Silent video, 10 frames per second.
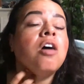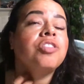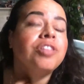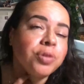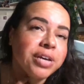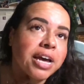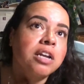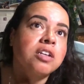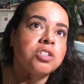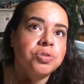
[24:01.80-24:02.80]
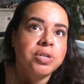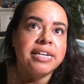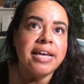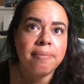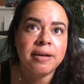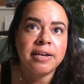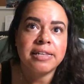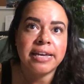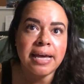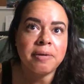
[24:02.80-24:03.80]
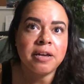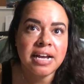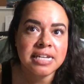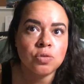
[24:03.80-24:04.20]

You can also do it in CapCut. Like CapCut has